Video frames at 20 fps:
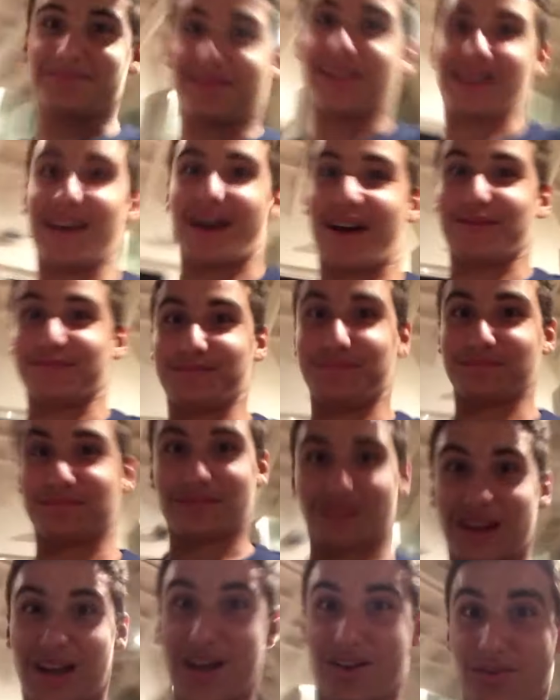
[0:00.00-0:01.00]
Yeah,
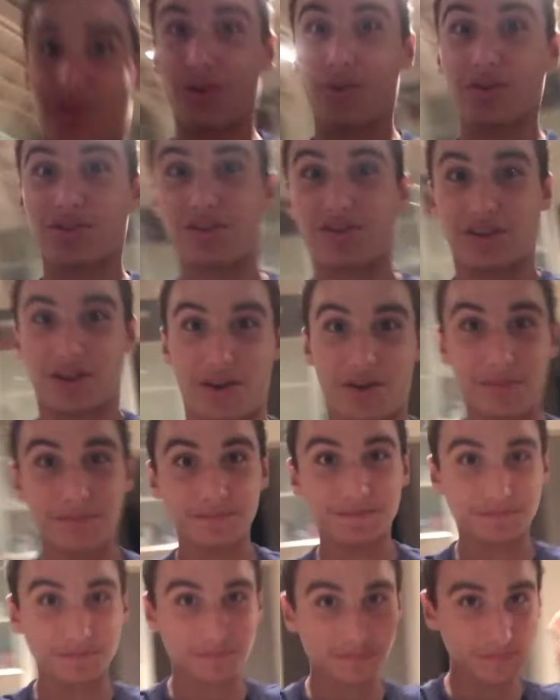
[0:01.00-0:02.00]
and also,
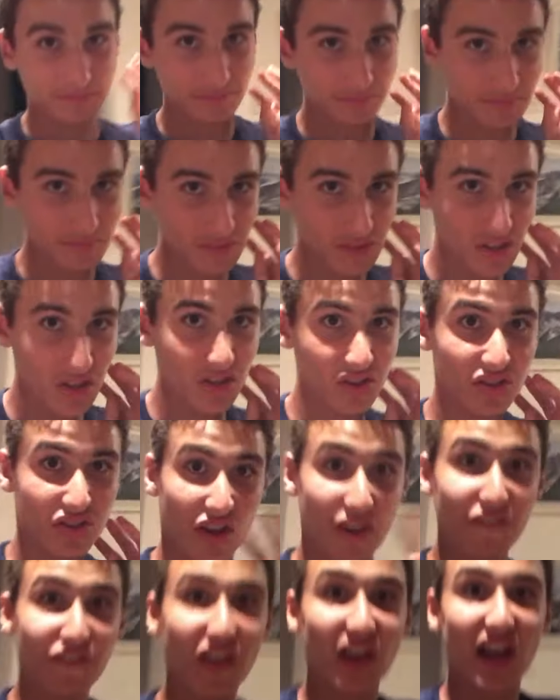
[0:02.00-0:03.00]

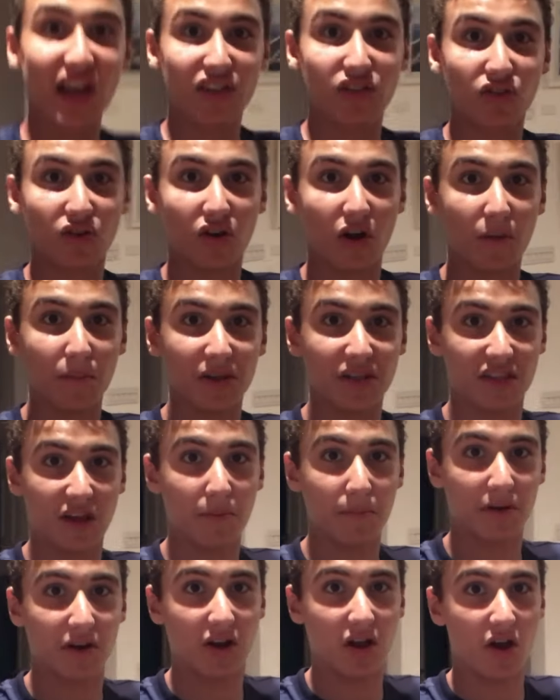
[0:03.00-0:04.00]
don't forget to comment
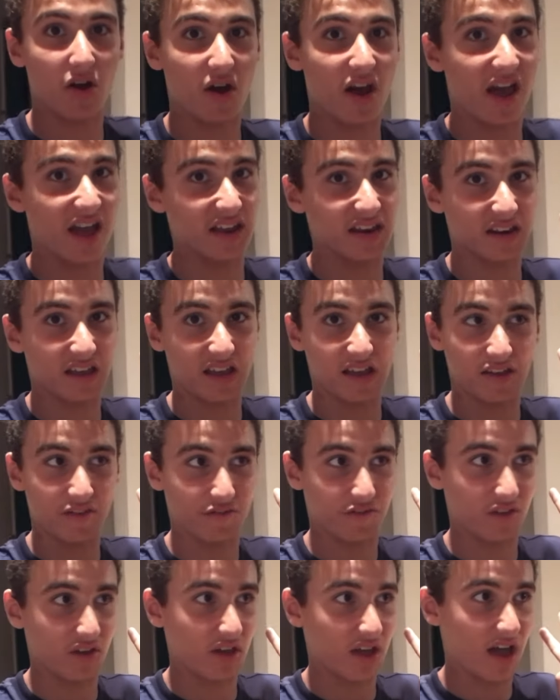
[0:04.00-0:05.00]
down below and
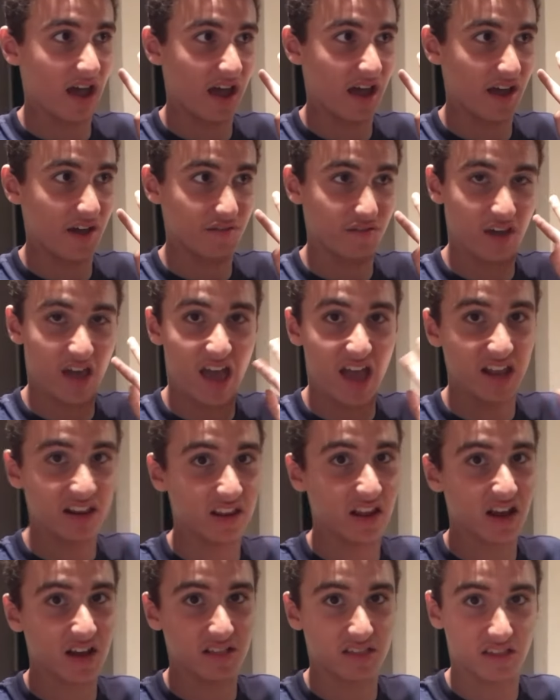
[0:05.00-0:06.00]
if you have
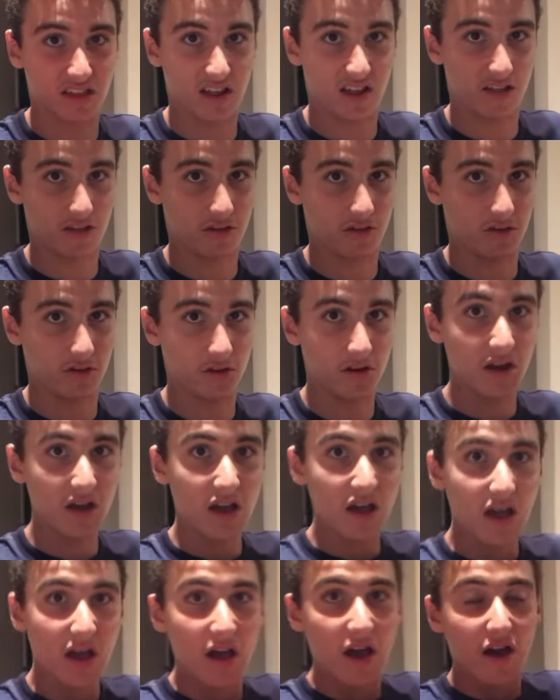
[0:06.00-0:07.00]
any ideas
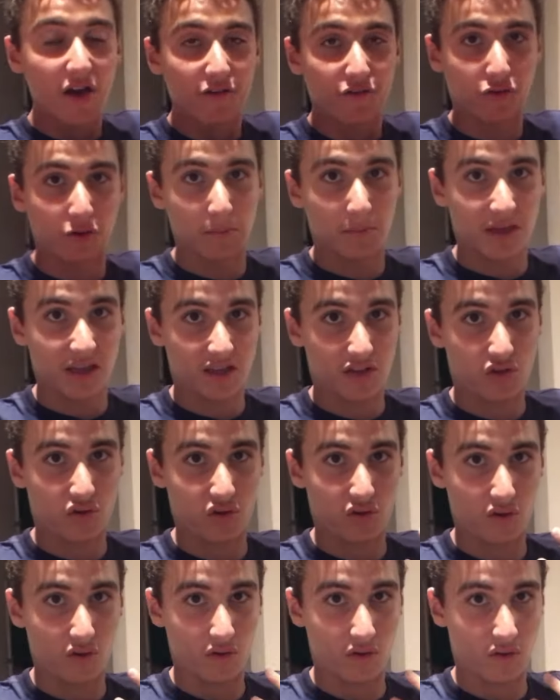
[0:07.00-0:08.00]
for me
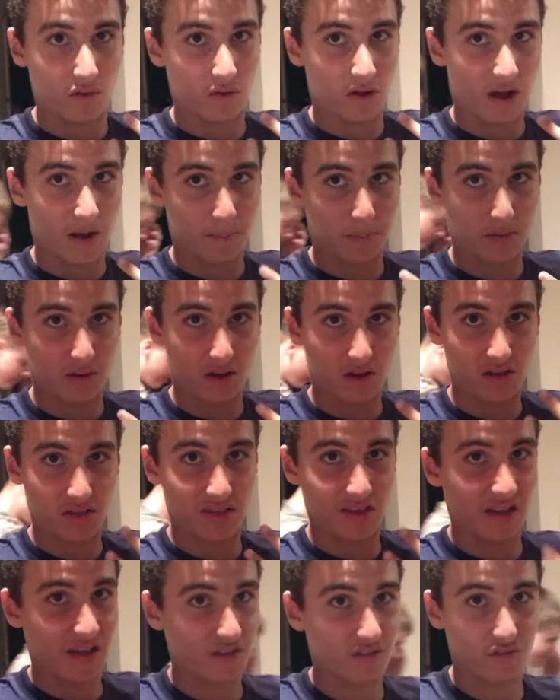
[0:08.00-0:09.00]
to
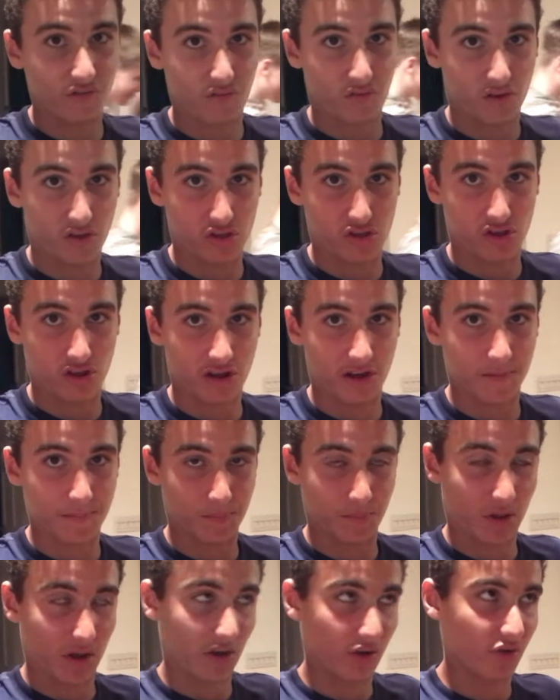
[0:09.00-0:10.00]
upload in the future.
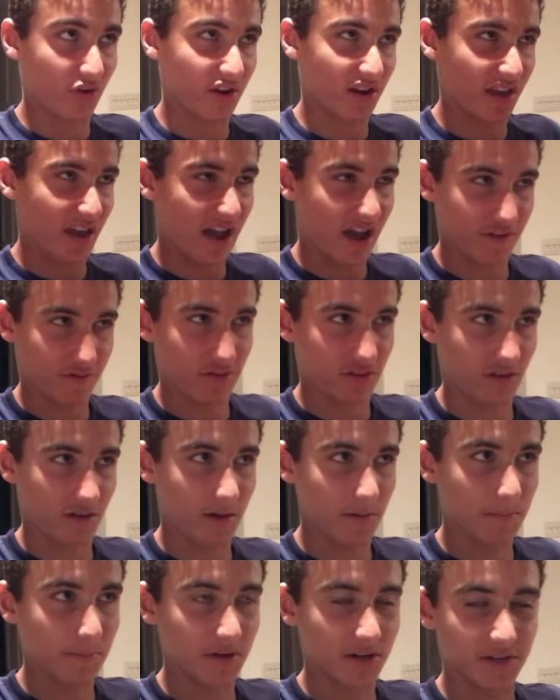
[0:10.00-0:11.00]
I already have
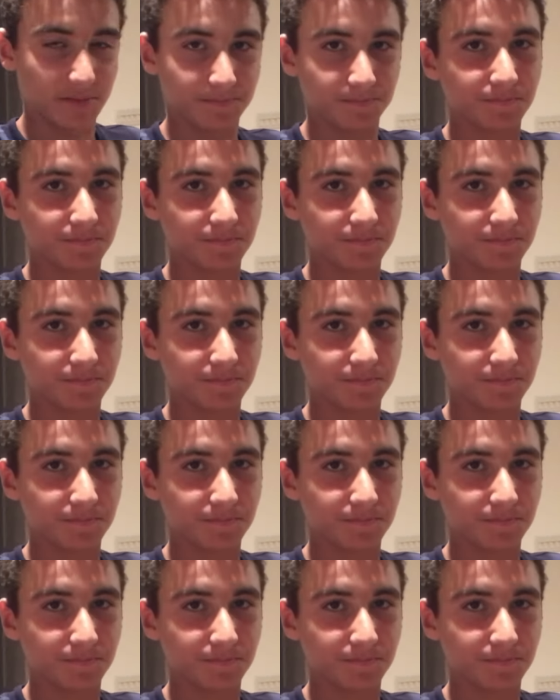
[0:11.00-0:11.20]
some, but